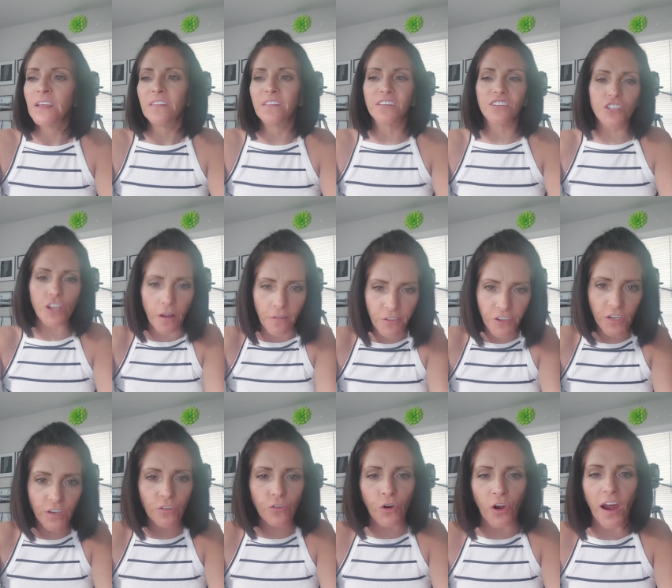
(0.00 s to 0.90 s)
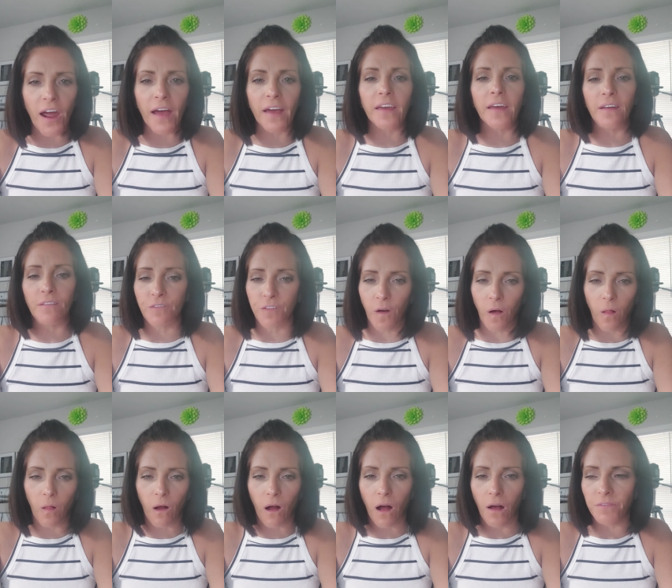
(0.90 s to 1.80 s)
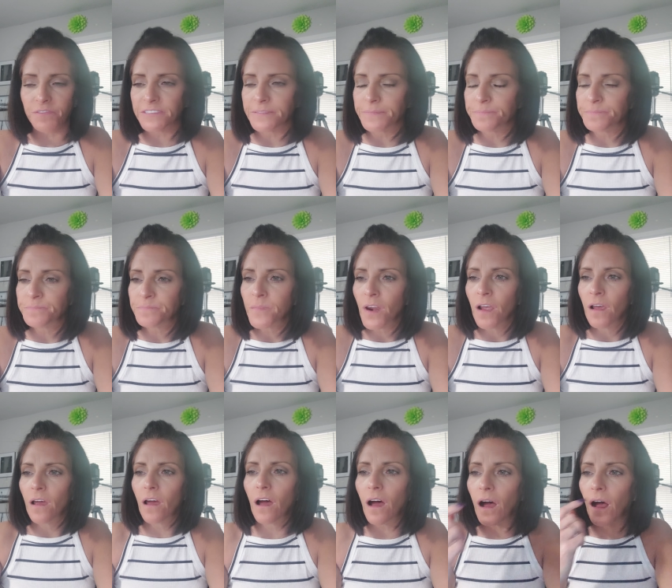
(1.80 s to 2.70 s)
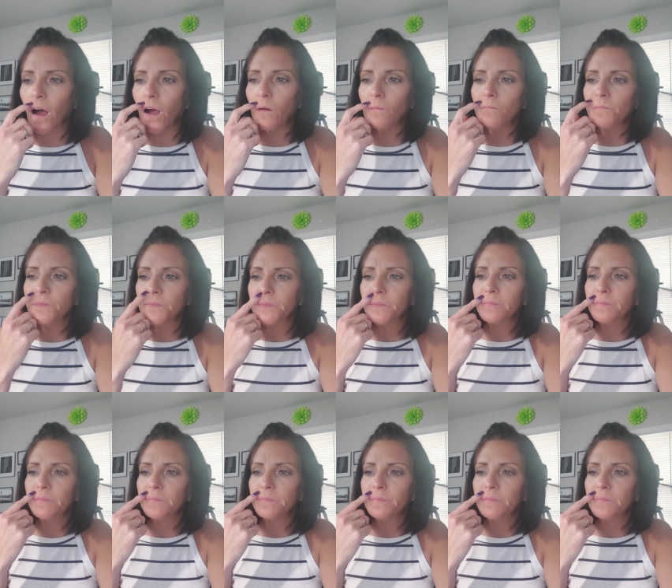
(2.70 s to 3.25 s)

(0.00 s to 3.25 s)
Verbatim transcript: The stuff's going to crack and fall off. Um,